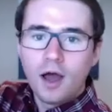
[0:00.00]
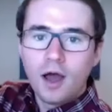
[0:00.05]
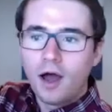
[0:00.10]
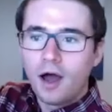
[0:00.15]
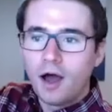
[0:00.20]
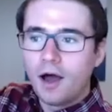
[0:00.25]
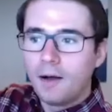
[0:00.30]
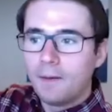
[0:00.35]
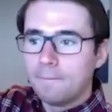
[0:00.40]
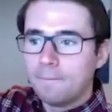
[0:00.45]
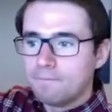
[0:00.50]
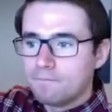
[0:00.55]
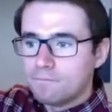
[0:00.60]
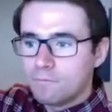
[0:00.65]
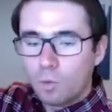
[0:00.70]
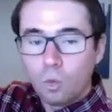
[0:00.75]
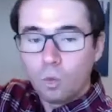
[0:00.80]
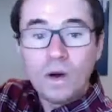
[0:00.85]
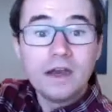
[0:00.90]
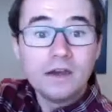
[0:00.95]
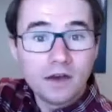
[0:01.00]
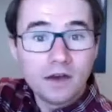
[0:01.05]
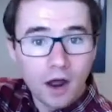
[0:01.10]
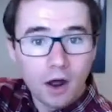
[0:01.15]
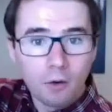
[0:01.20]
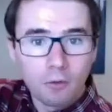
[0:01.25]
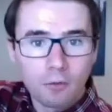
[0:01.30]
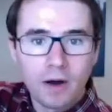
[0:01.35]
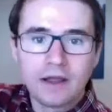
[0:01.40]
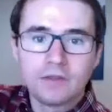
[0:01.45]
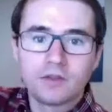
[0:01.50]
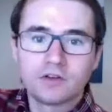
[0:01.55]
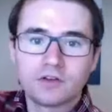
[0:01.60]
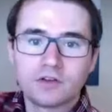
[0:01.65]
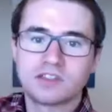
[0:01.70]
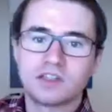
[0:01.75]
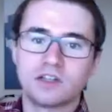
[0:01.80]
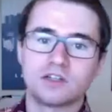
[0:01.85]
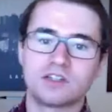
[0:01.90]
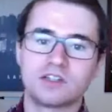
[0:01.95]
um, window, right? There's,
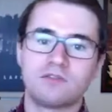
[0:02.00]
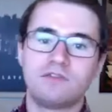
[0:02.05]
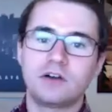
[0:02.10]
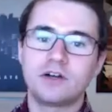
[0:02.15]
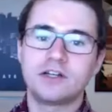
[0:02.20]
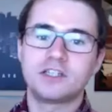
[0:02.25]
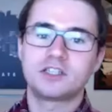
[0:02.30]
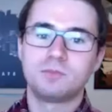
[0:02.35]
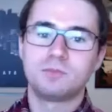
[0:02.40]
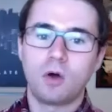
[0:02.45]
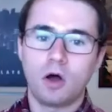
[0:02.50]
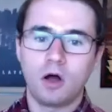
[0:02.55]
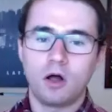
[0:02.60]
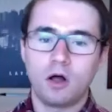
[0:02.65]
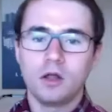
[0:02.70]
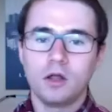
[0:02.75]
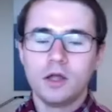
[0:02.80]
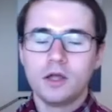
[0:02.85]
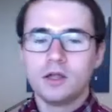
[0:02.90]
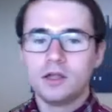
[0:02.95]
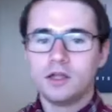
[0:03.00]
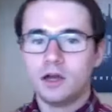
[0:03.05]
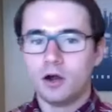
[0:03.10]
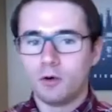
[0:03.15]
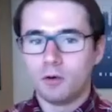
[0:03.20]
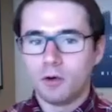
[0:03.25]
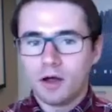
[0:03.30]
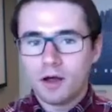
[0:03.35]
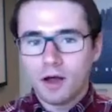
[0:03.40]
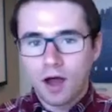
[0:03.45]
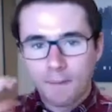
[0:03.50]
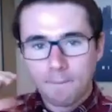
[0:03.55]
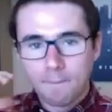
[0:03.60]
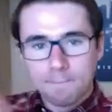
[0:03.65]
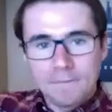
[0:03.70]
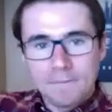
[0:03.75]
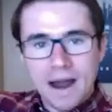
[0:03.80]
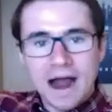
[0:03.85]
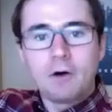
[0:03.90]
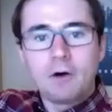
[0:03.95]
there's a very small, you know,
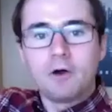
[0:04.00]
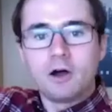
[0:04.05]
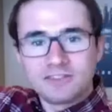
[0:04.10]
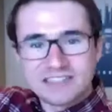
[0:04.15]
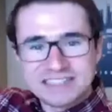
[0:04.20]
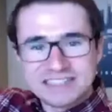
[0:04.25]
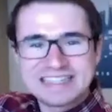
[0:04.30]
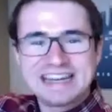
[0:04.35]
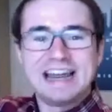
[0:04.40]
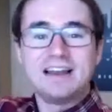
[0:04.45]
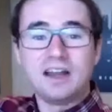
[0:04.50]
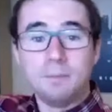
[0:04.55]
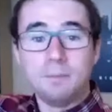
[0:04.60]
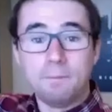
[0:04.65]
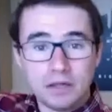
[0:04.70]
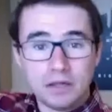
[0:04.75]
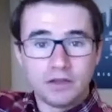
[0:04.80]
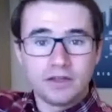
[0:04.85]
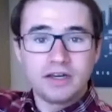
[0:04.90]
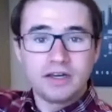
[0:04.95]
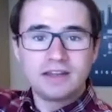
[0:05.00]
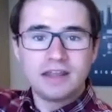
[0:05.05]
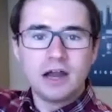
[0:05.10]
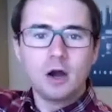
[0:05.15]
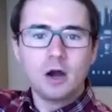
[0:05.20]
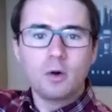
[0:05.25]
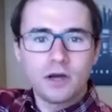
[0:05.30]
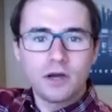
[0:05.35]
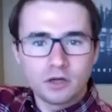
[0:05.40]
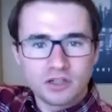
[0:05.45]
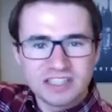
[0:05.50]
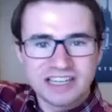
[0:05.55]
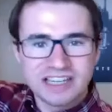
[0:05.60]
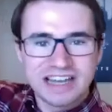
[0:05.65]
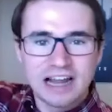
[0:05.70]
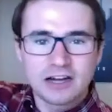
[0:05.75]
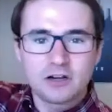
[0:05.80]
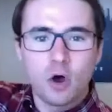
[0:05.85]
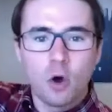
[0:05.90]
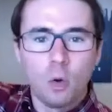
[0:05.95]
amount of scalability there when you
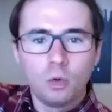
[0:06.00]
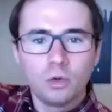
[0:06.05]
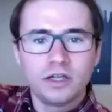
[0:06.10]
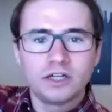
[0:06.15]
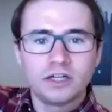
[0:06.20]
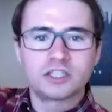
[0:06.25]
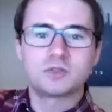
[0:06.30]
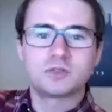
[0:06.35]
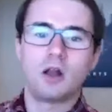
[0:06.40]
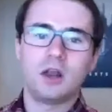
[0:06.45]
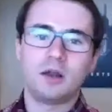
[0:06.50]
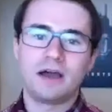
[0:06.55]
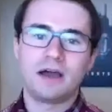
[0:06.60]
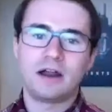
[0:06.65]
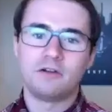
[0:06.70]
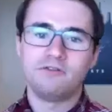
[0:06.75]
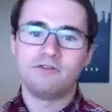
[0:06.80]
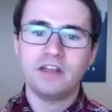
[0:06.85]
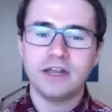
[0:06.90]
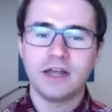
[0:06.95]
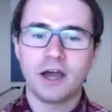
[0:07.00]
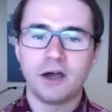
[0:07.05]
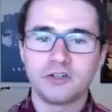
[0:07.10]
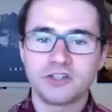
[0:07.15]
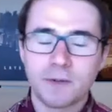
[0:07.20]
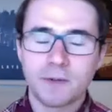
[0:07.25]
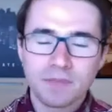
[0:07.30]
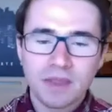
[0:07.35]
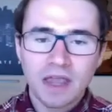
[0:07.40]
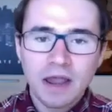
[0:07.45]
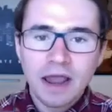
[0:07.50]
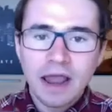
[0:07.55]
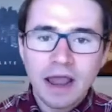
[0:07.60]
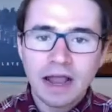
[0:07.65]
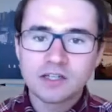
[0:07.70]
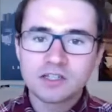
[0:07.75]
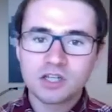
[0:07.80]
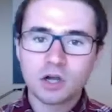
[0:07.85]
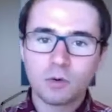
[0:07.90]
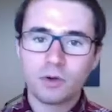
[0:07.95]
select only a small amount of videos. And
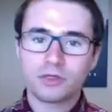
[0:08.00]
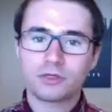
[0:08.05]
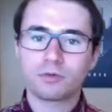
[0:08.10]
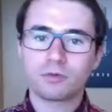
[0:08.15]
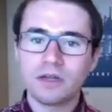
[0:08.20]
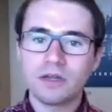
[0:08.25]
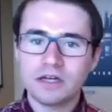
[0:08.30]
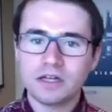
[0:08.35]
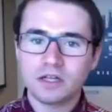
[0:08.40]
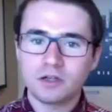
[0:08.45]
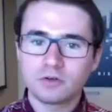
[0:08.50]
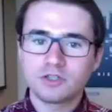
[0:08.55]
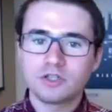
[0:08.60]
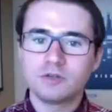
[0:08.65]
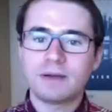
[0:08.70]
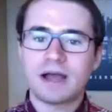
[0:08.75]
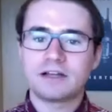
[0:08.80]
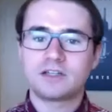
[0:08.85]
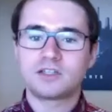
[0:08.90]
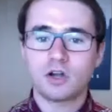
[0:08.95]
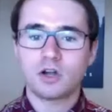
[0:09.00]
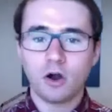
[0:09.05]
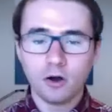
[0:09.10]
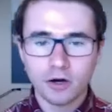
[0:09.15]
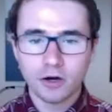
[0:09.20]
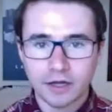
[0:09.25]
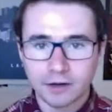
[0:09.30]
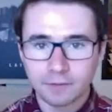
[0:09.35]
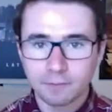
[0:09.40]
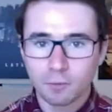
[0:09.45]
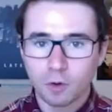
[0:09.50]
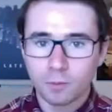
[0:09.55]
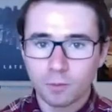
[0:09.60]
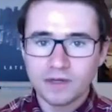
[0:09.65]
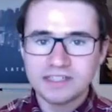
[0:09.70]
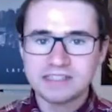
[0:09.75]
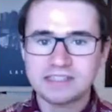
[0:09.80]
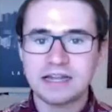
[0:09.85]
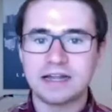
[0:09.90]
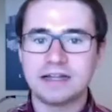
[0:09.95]
so with three D YouTube ads targeting, what we
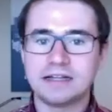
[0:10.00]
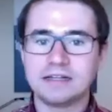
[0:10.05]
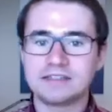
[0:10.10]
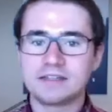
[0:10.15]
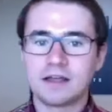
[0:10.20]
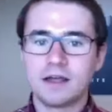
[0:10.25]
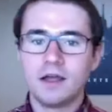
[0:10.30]
say is,